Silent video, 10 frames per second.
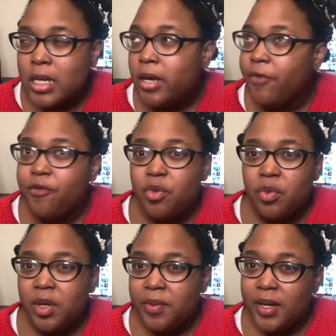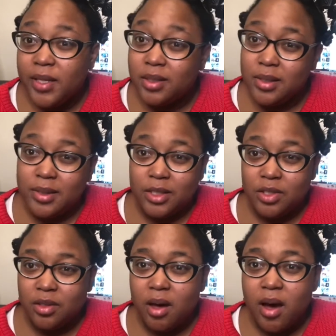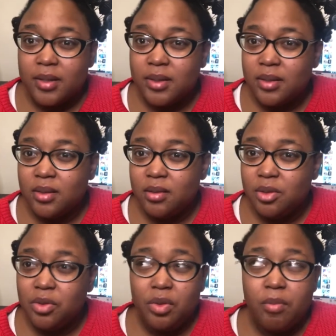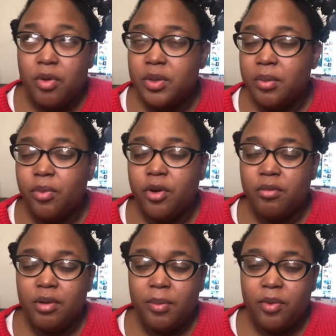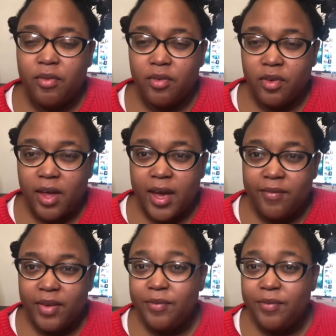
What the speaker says: for RiRi, it's just that she lost two of the most important people of her life.